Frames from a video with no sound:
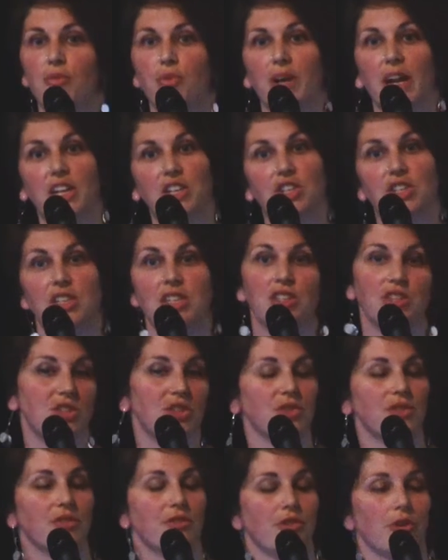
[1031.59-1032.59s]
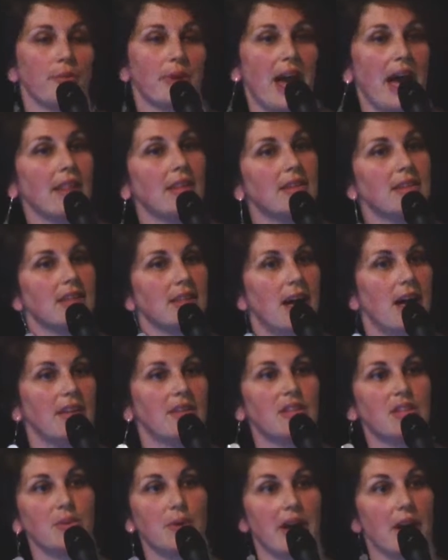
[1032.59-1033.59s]
We asked each student from Caitlin's
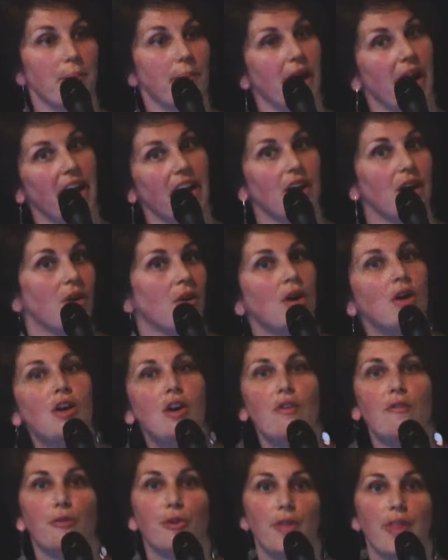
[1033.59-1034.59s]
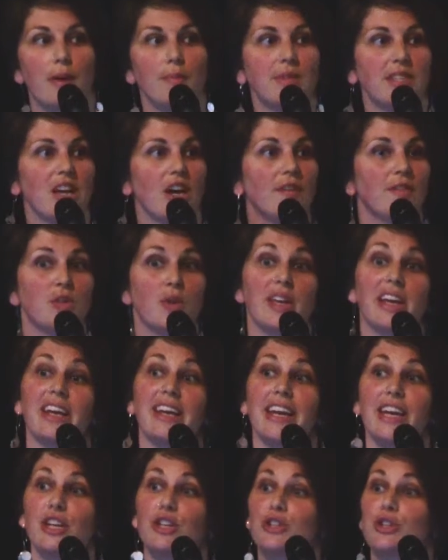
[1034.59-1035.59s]
class to write a bio for themselves so they
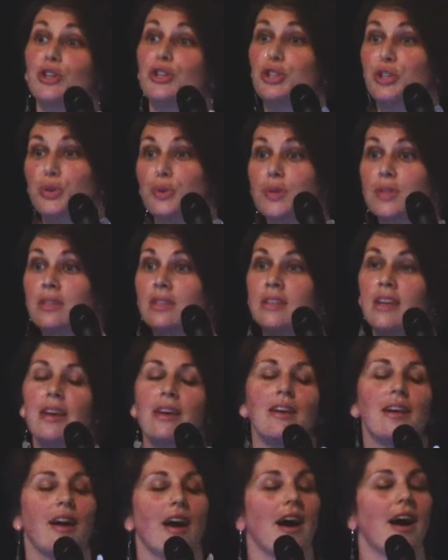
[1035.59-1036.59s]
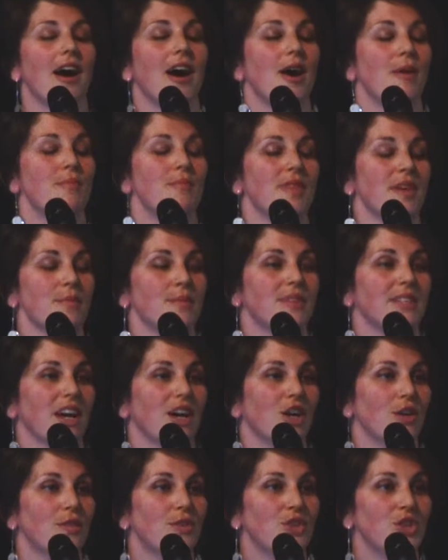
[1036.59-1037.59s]
could introduce
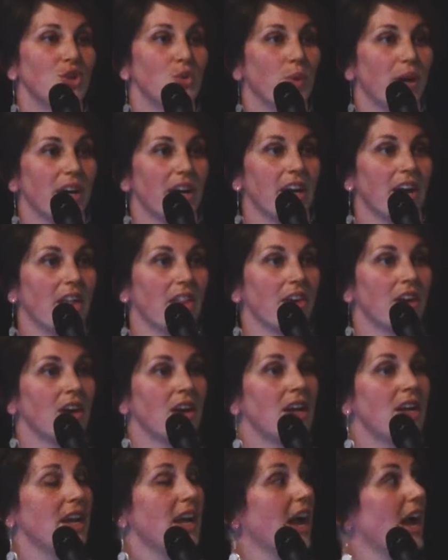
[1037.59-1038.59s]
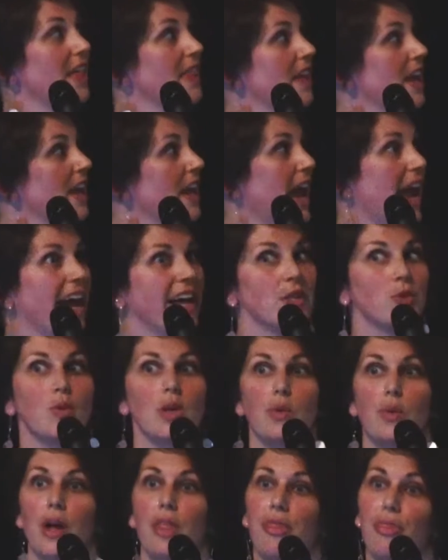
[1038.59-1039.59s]
themselves to one another. And then as
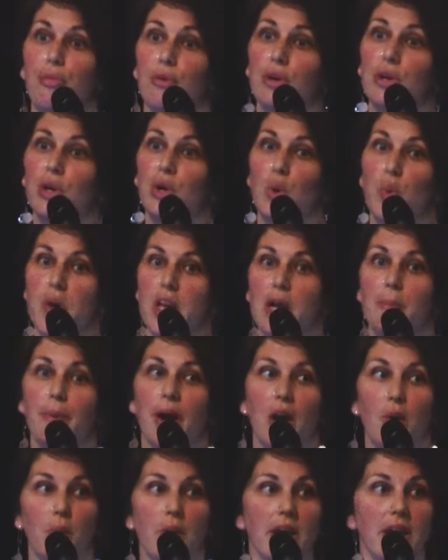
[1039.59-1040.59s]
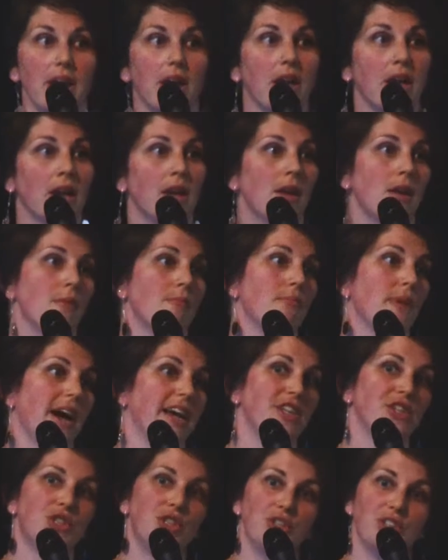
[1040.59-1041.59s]
we went through week by week,
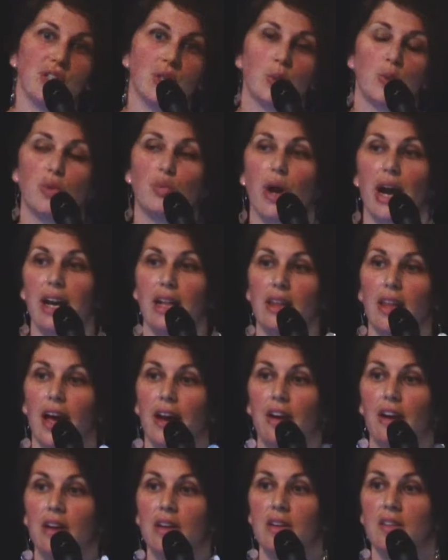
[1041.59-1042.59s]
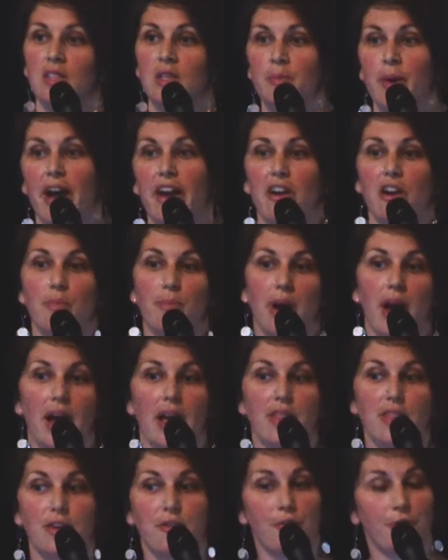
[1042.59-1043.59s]
my students would write a letter inspired
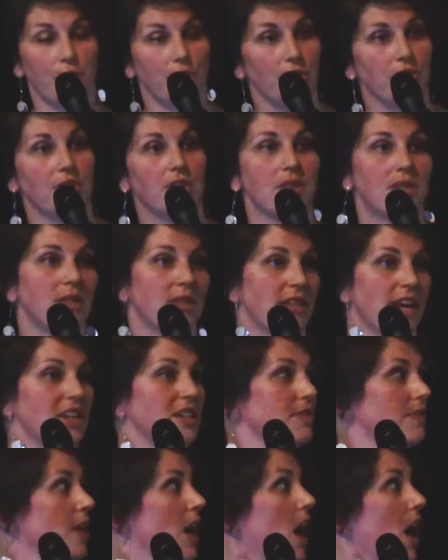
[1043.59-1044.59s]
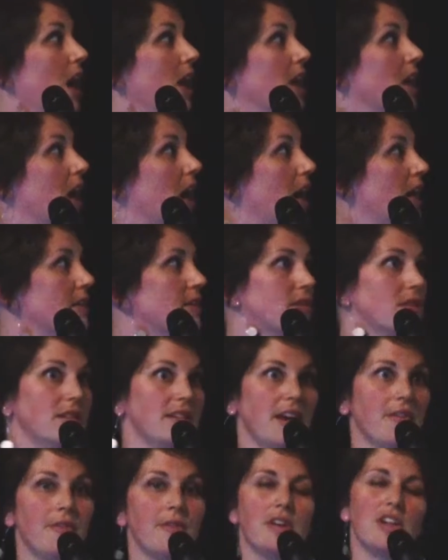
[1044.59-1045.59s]
by the first stage of the Holocaust, the
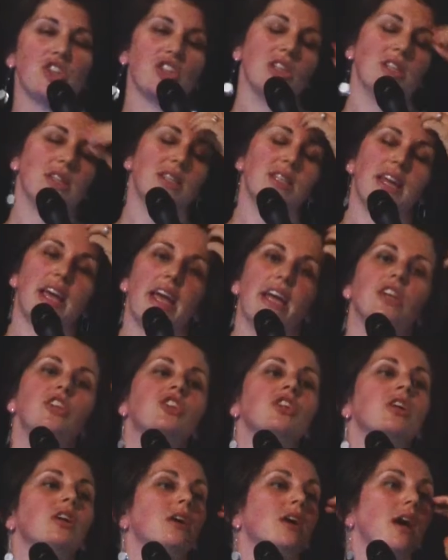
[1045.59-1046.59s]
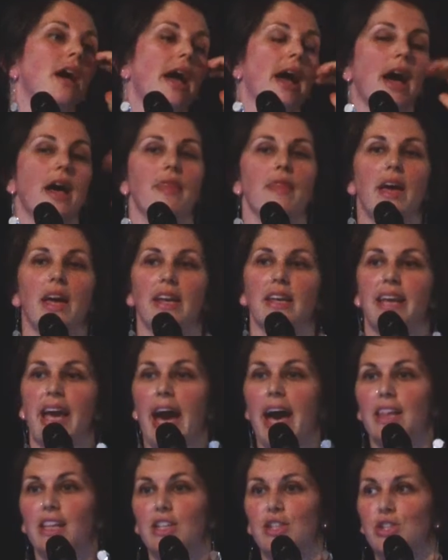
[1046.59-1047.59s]
definition stage. And then
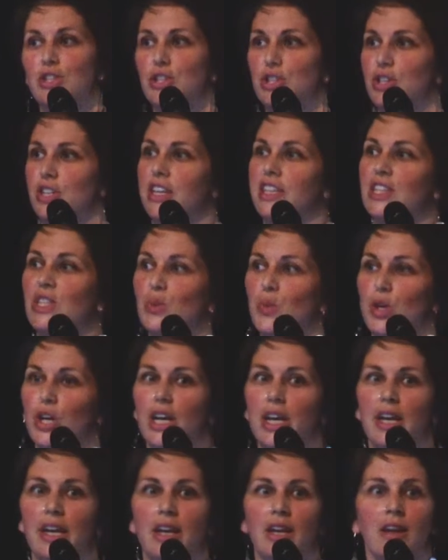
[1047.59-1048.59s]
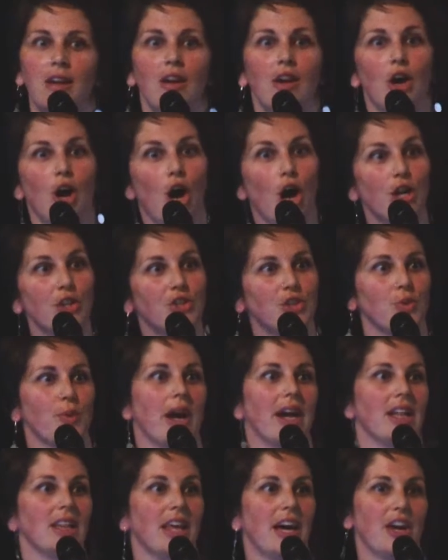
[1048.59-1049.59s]
Caitlin's students would also
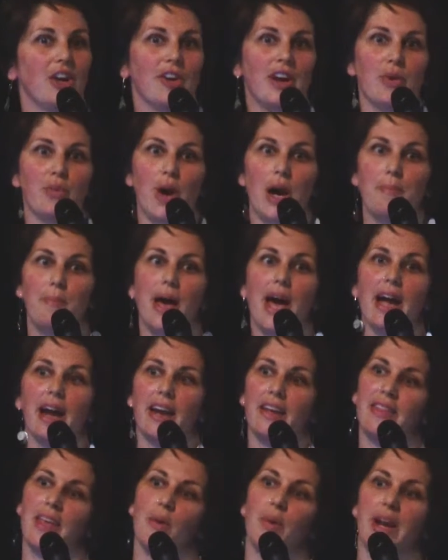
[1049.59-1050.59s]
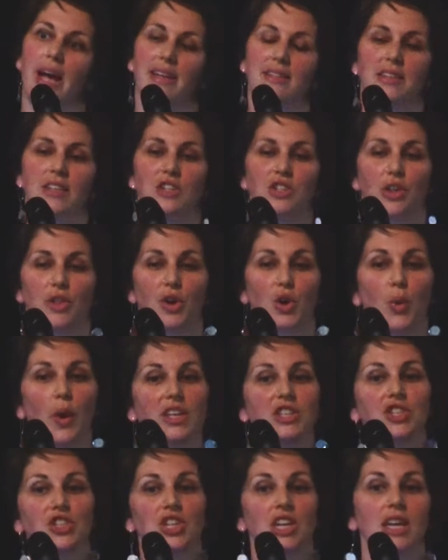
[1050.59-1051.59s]
write a letter and write back. And they would ask each other
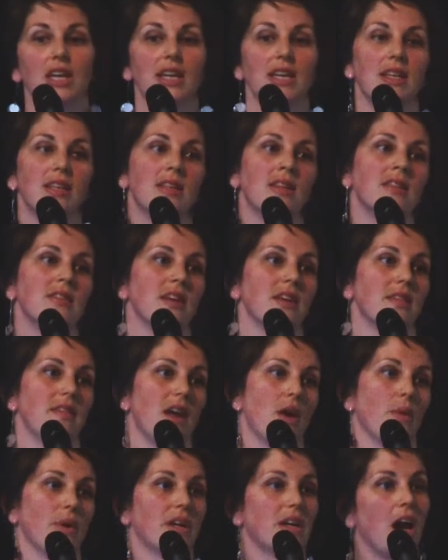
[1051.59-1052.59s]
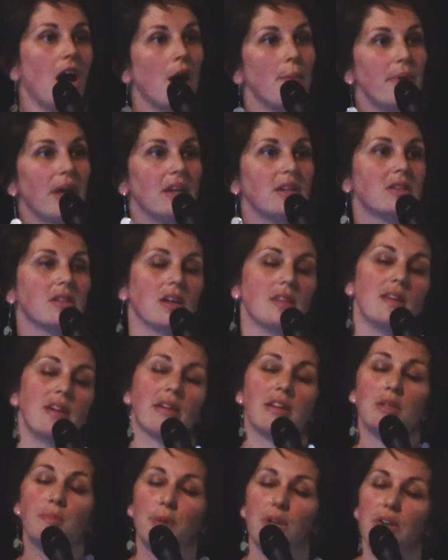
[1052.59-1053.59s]
questions. And they would comment on the
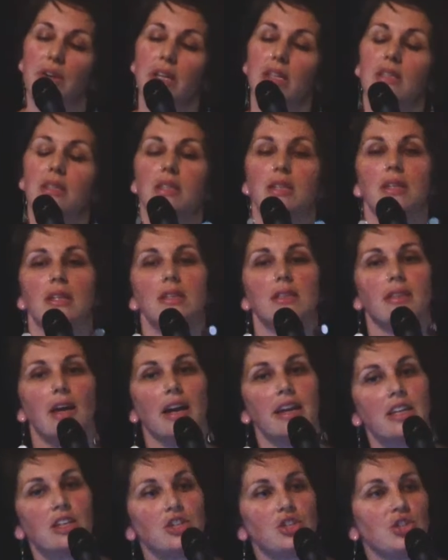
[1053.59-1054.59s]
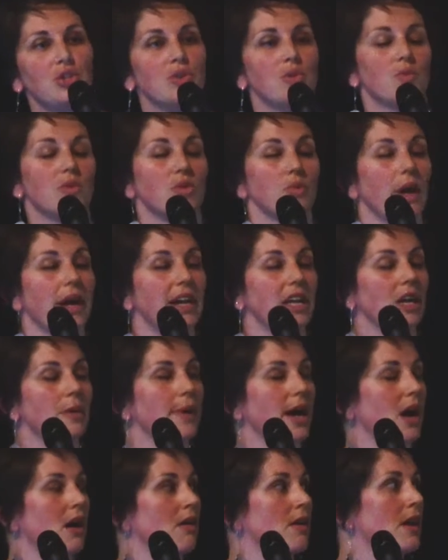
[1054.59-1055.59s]
experiences that each student was writing
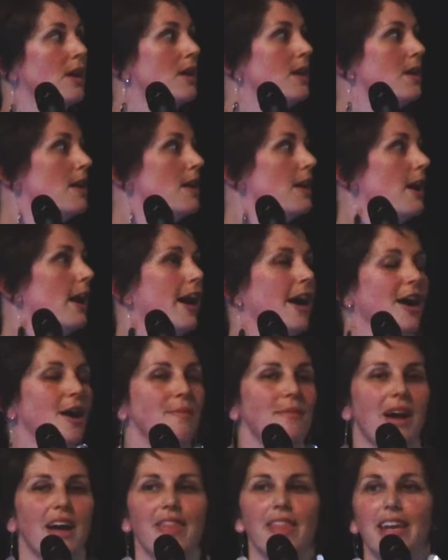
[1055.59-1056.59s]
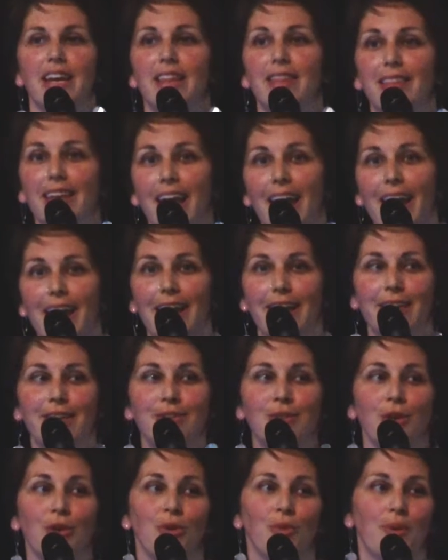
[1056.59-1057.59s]
about. And then at the
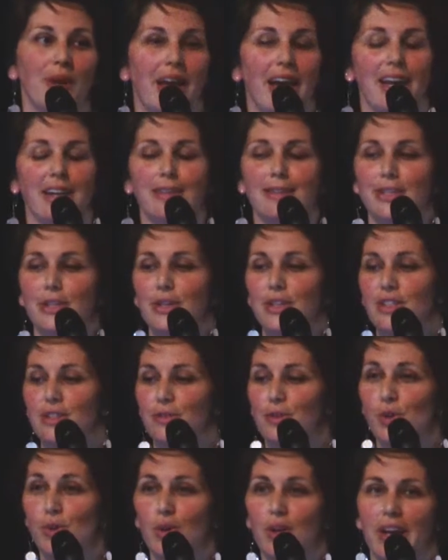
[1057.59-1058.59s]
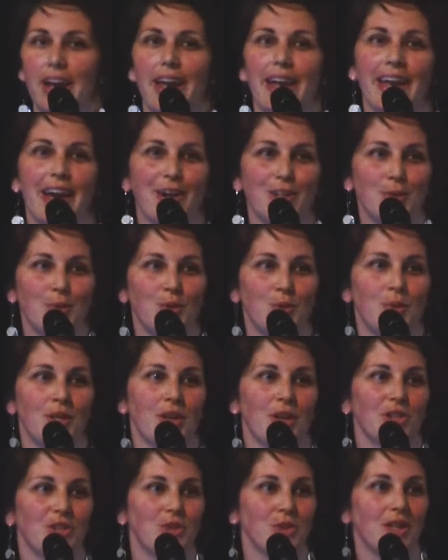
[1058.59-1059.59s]
end, we had a series of Google Hangouts between
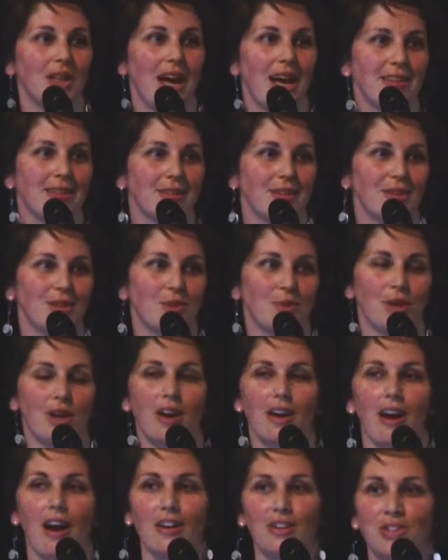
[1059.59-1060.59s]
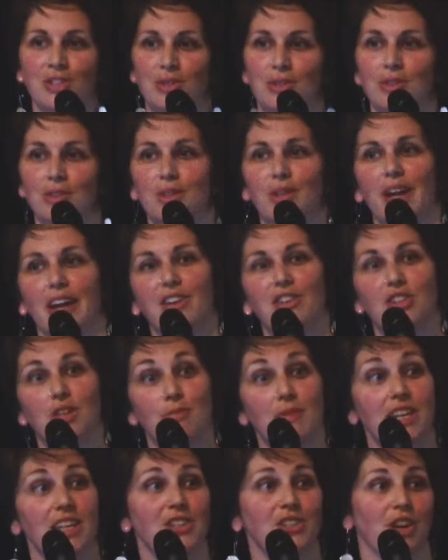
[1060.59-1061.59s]
our two classes where our students could actually
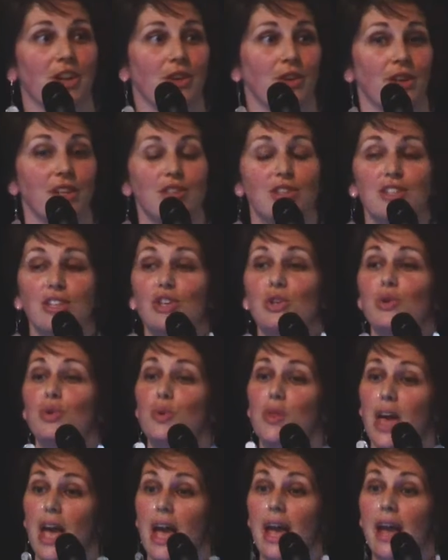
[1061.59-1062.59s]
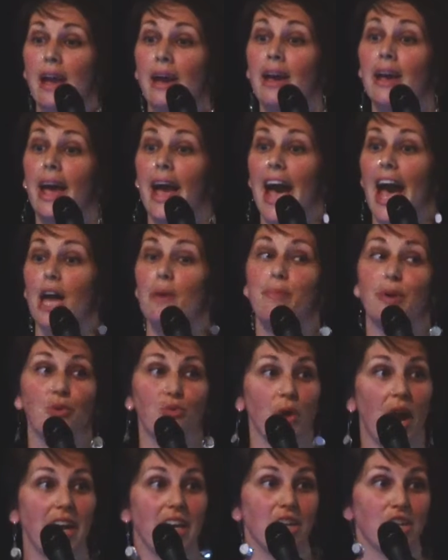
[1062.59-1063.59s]
meet each other and see who they had been
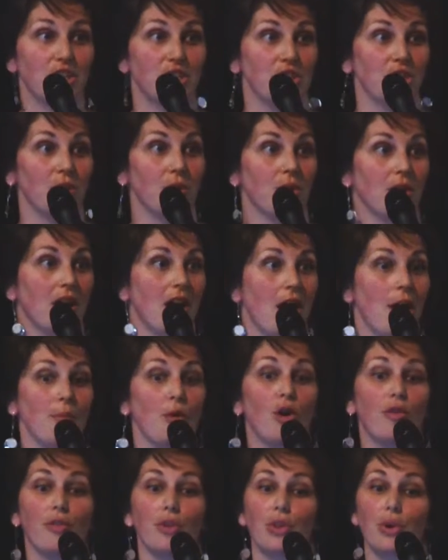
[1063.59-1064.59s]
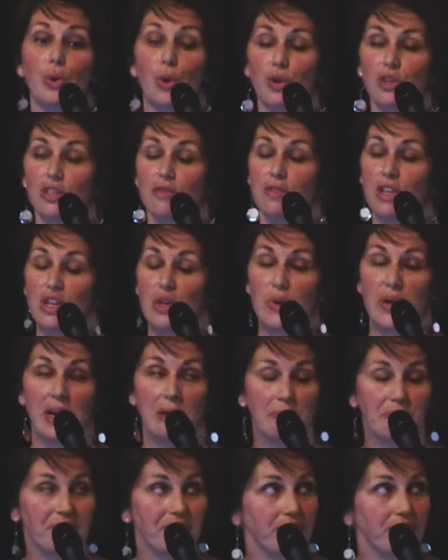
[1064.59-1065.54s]
writing to over the course of the unit.